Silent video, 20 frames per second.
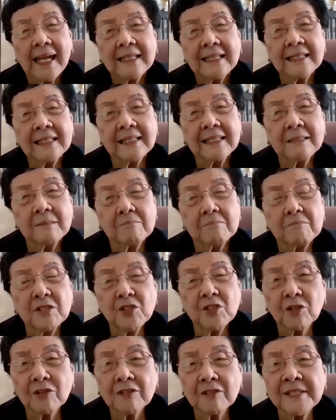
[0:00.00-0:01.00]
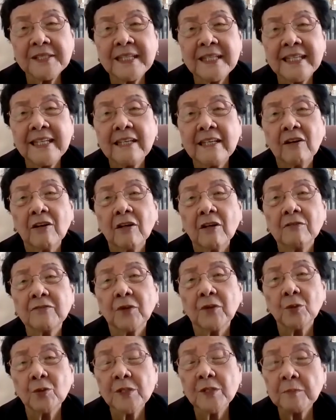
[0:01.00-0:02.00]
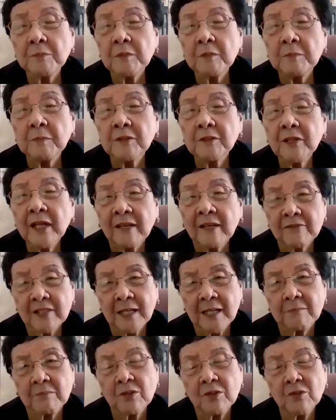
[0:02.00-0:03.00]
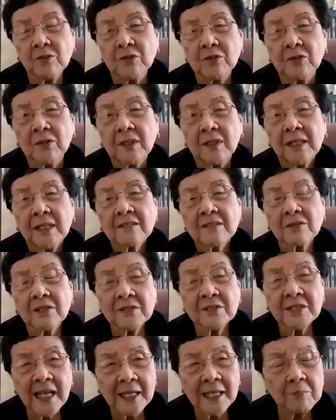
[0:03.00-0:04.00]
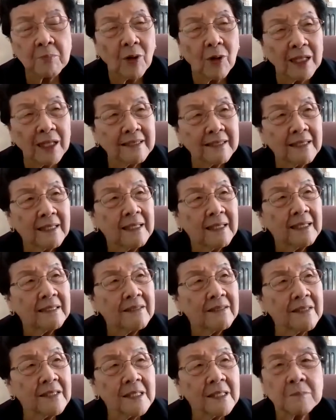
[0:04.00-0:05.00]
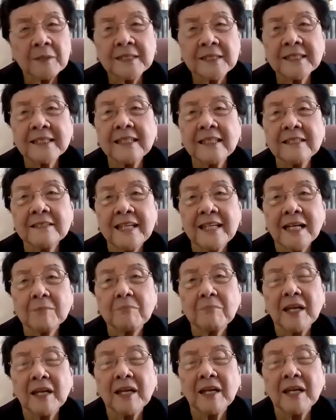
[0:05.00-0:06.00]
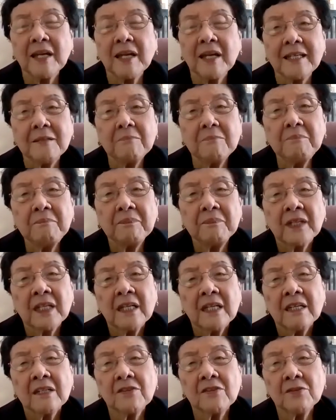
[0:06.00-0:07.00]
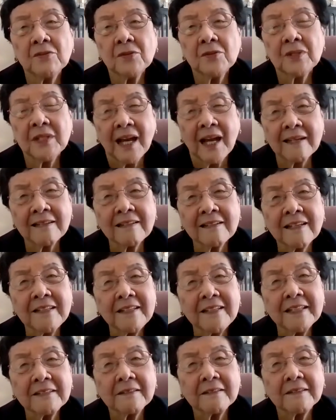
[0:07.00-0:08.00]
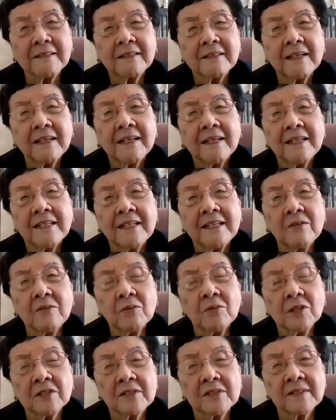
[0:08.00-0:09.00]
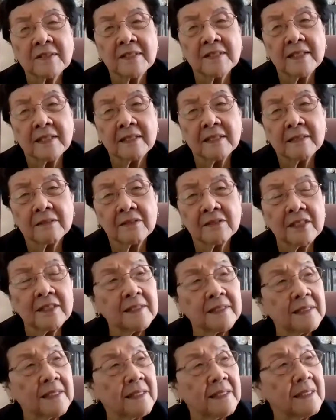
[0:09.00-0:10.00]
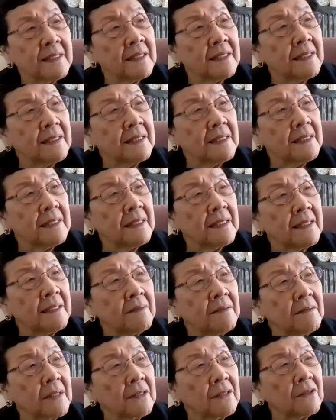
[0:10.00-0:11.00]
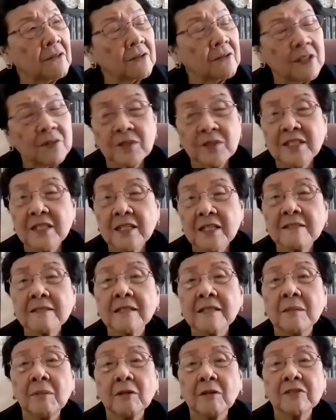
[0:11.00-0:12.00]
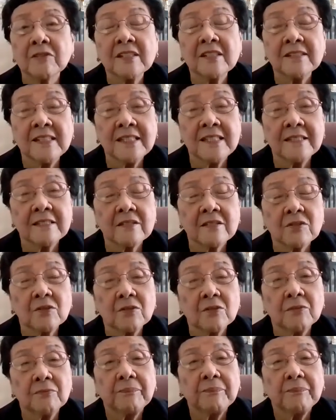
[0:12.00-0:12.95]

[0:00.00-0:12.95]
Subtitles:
The majority of older people have type 2. So the type 1, this particular young man came to the eye clinic. He was 30, no, he was just about 30 years old.